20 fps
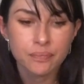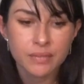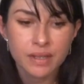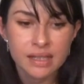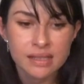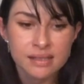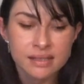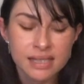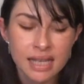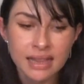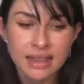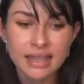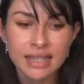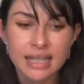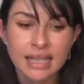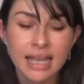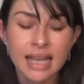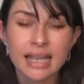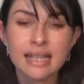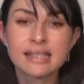set
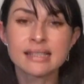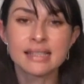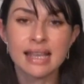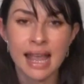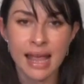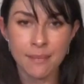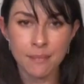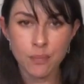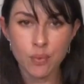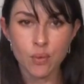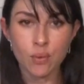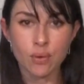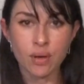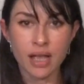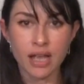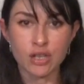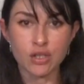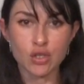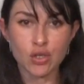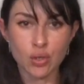the example
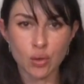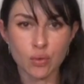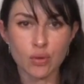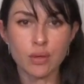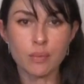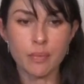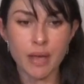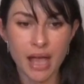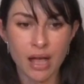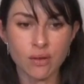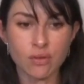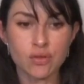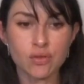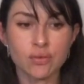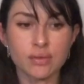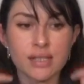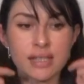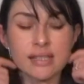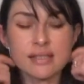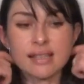and show the
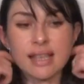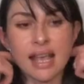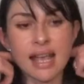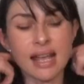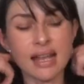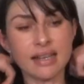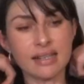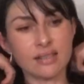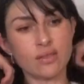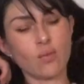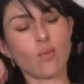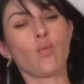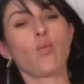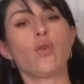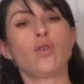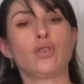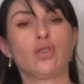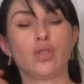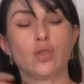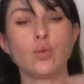boundaries and
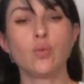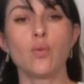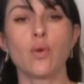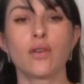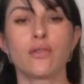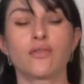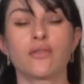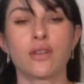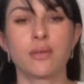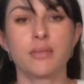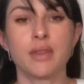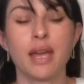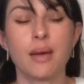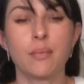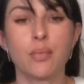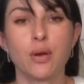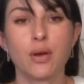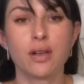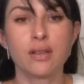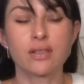what you want from
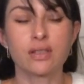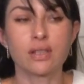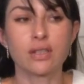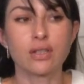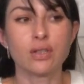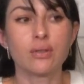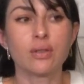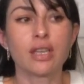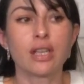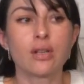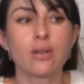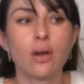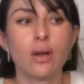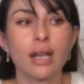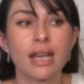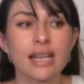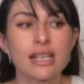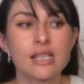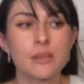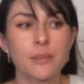that person. You
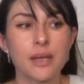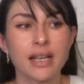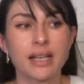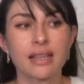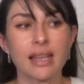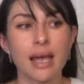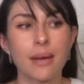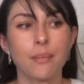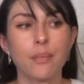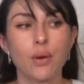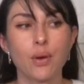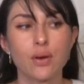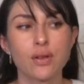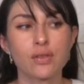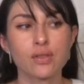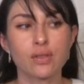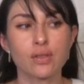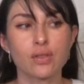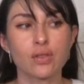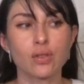cannot expect that
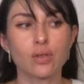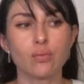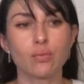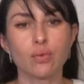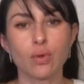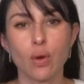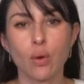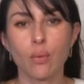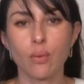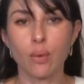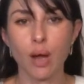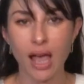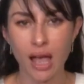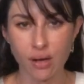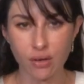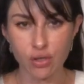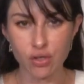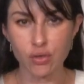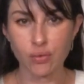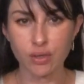person to know
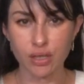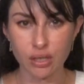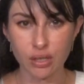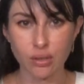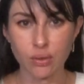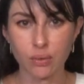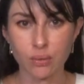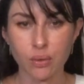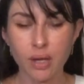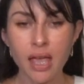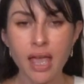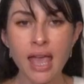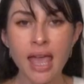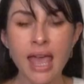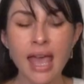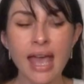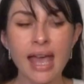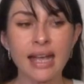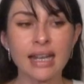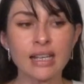how to treat you.
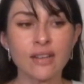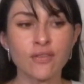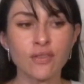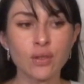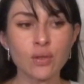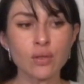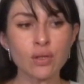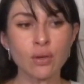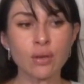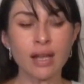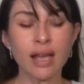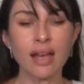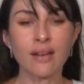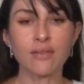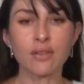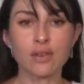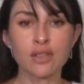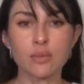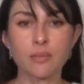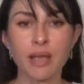And if you don't
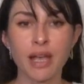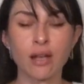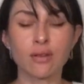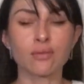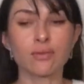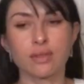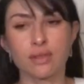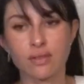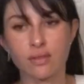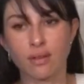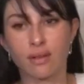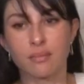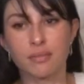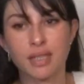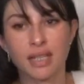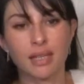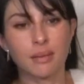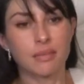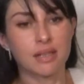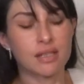have those boundaries, sorry, I'm
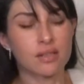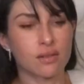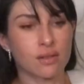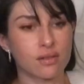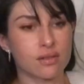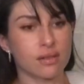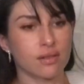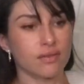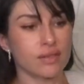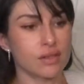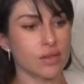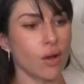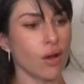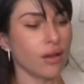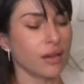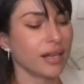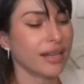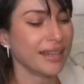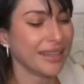taking my socks off, it's hot.